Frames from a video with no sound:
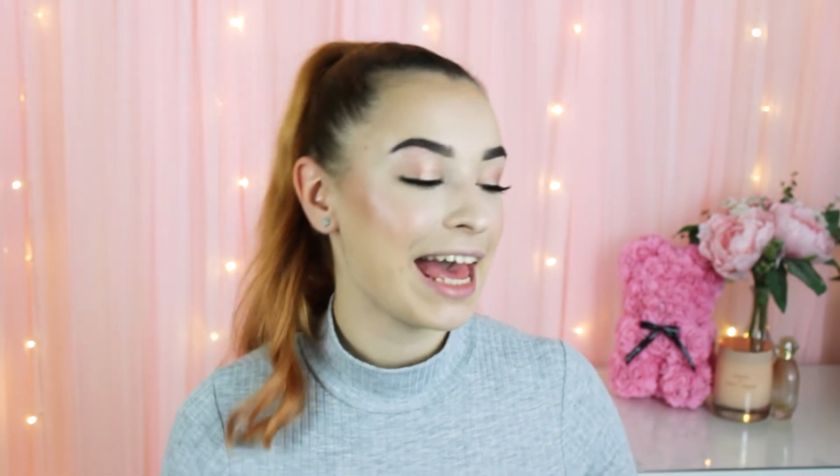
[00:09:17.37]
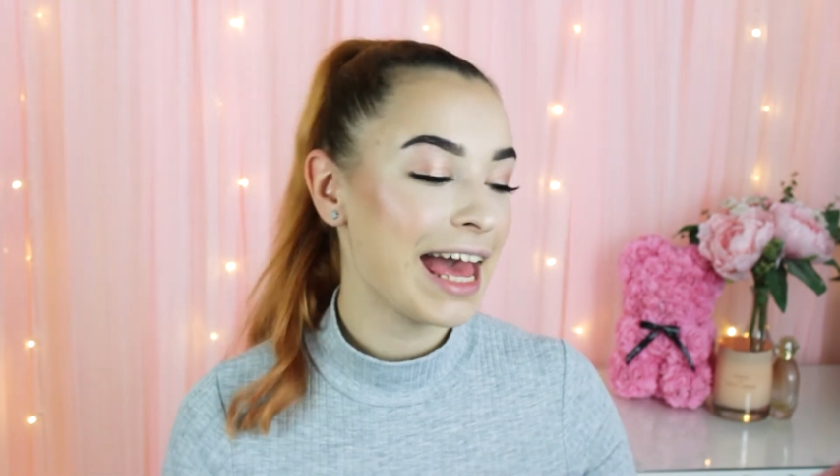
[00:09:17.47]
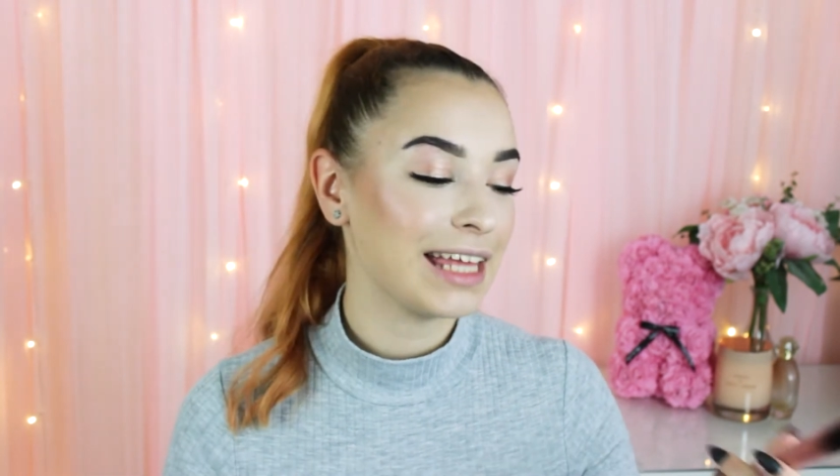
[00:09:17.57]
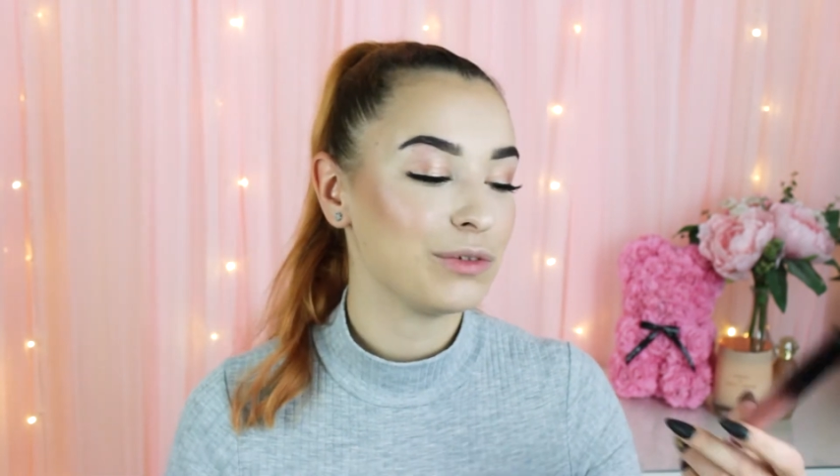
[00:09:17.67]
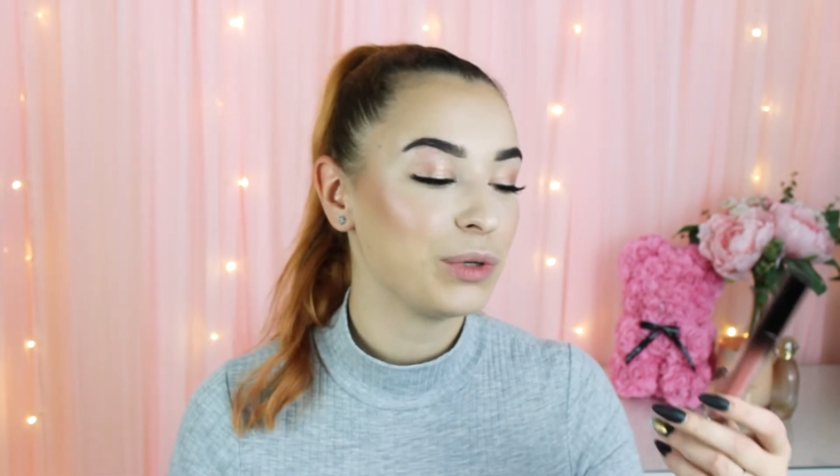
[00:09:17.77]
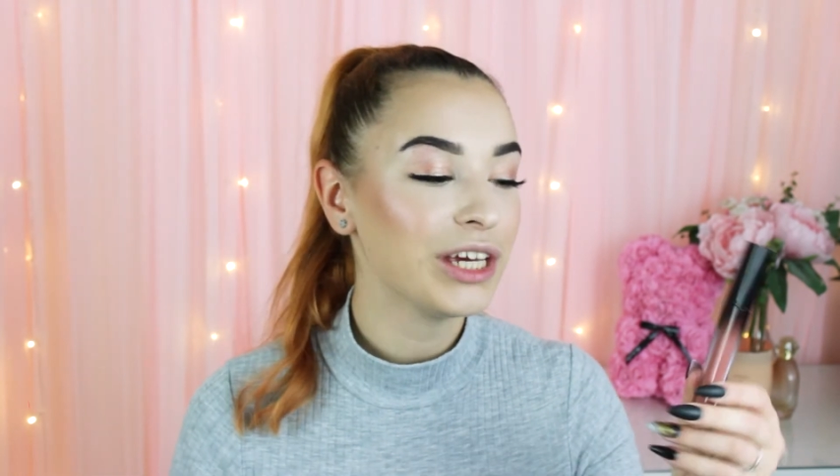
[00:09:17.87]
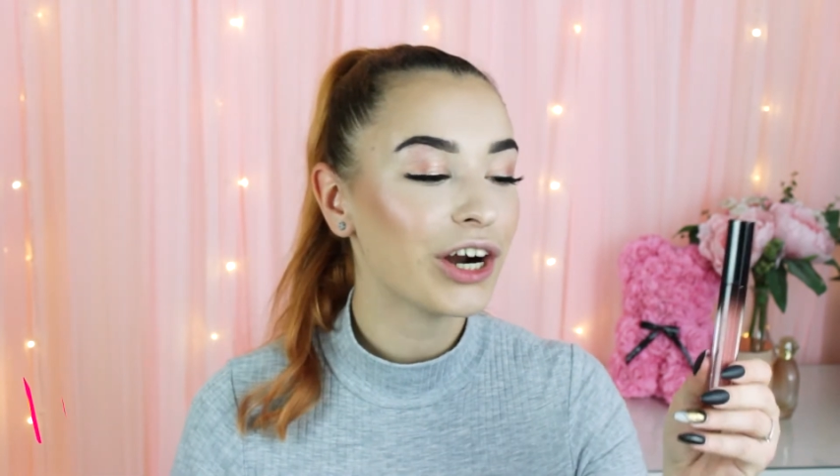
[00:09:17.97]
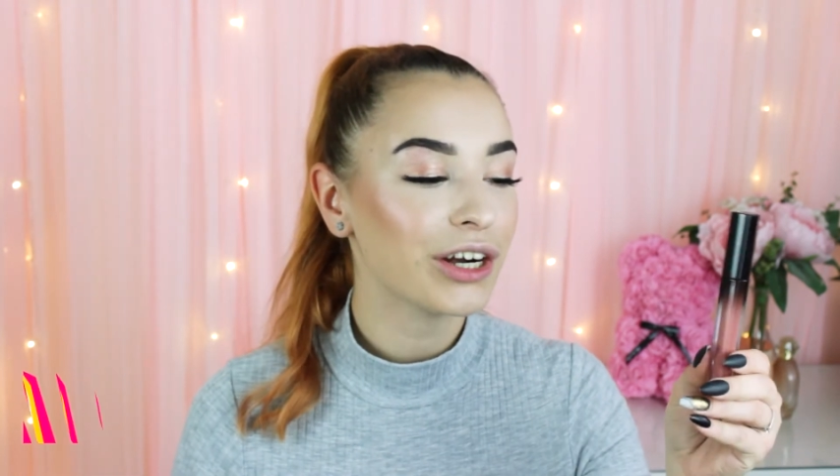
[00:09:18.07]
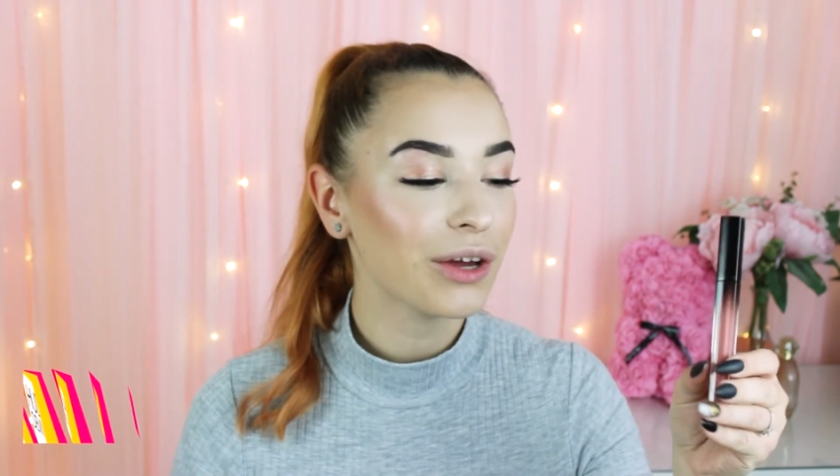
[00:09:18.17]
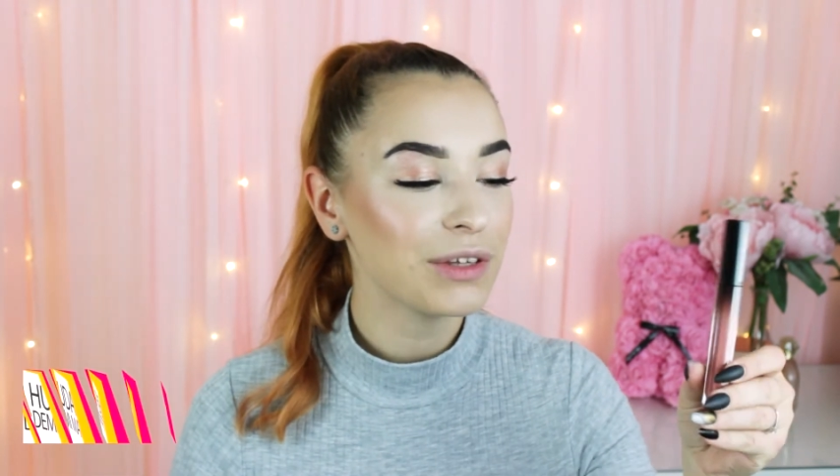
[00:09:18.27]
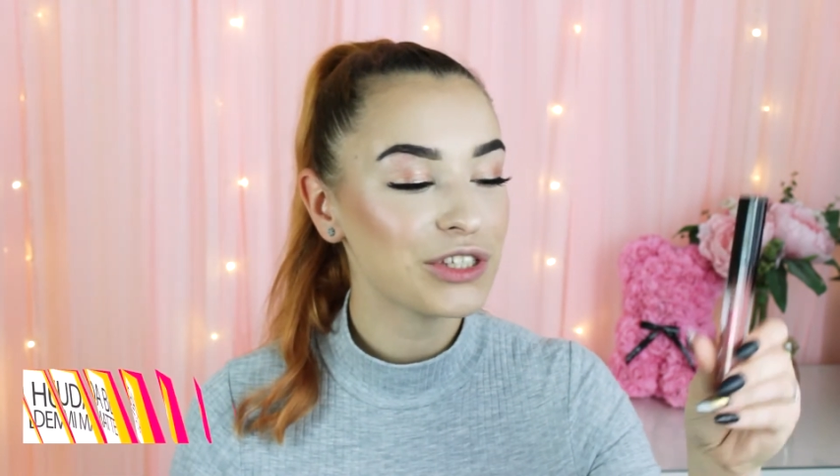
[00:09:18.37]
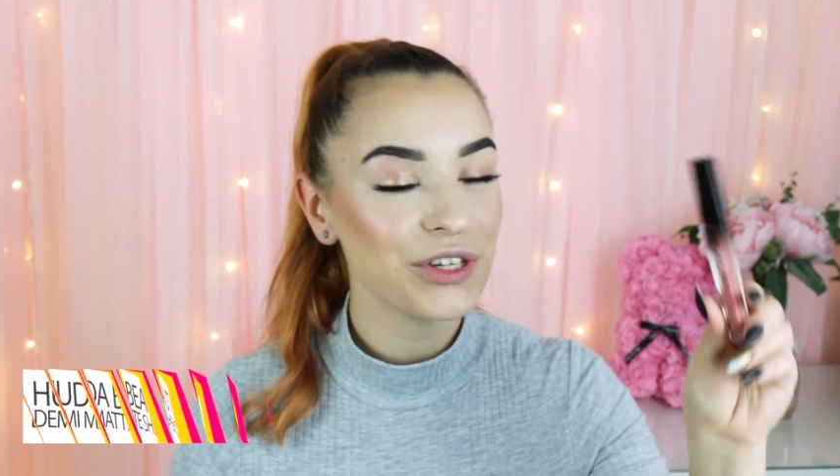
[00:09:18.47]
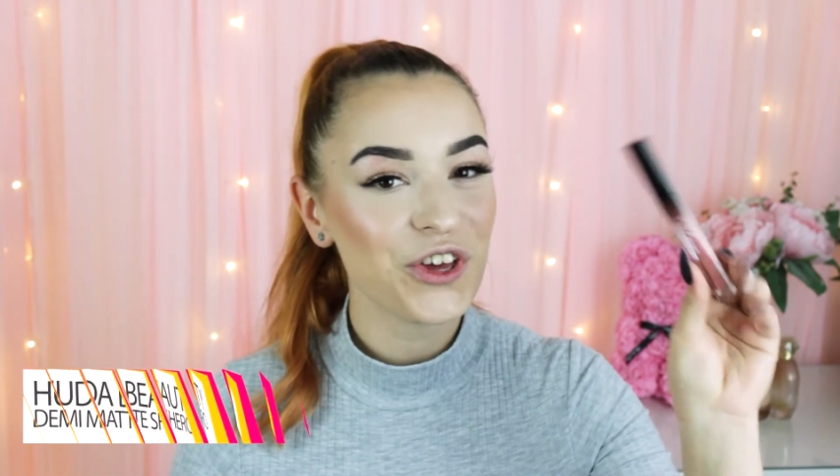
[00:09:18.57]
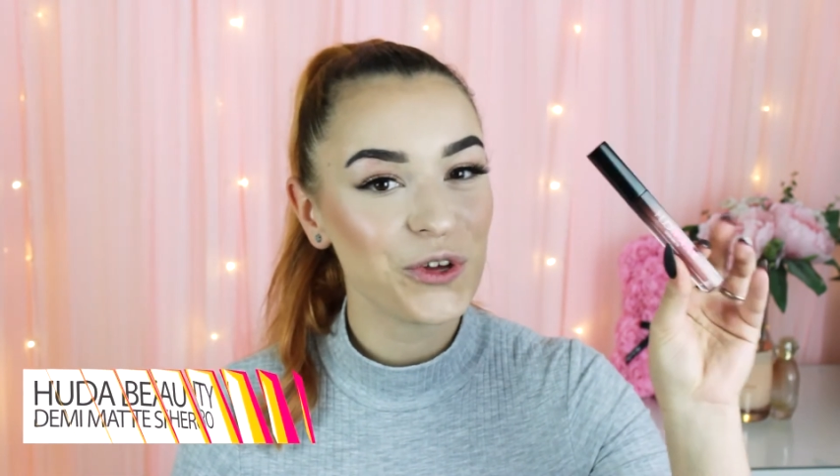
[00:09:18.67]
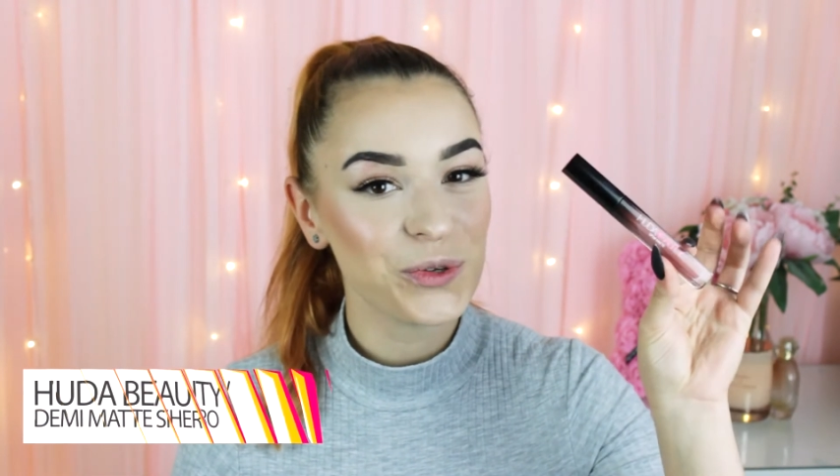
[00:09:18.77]
and we are going to
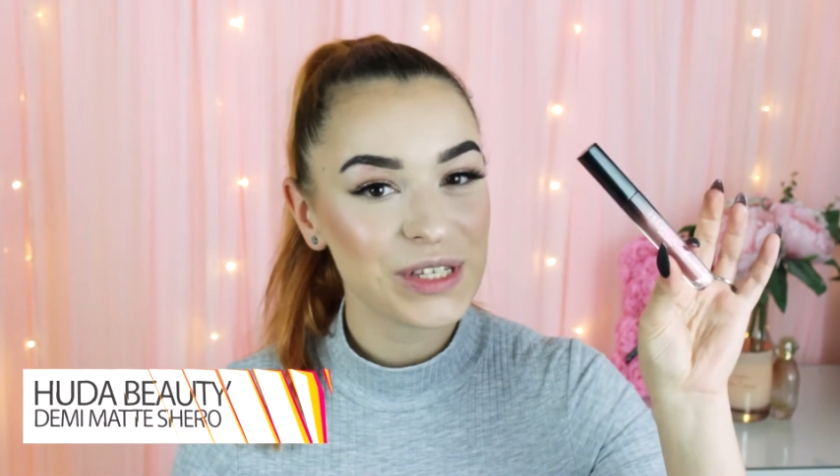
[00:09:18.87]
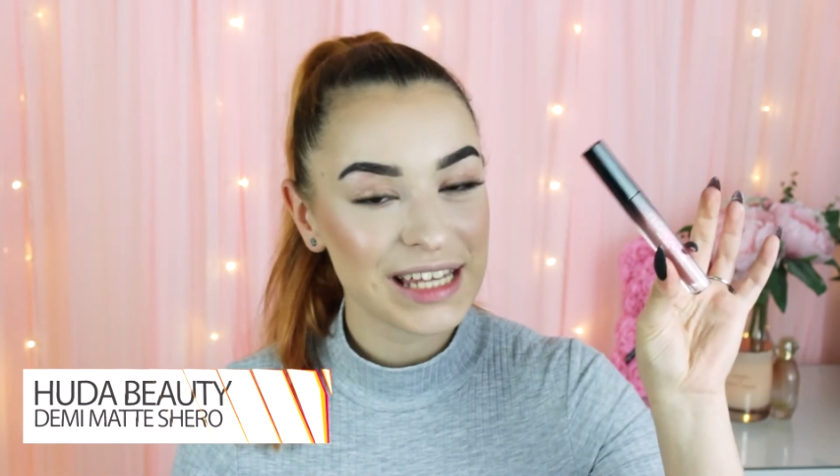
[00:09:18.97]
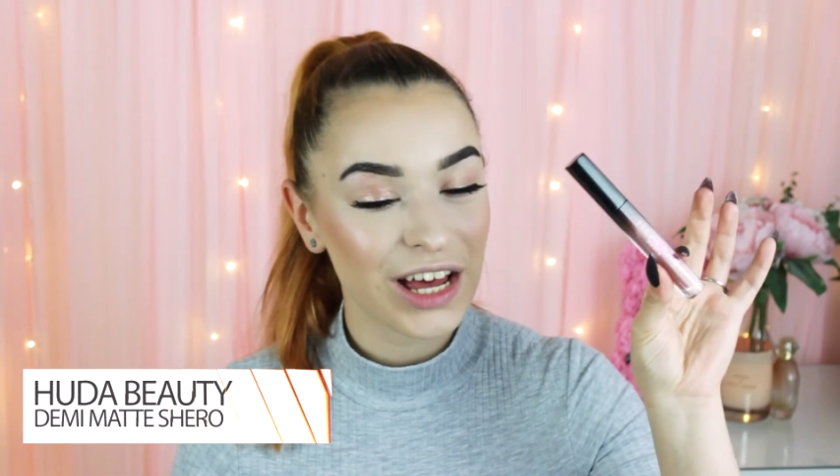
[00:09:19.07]
use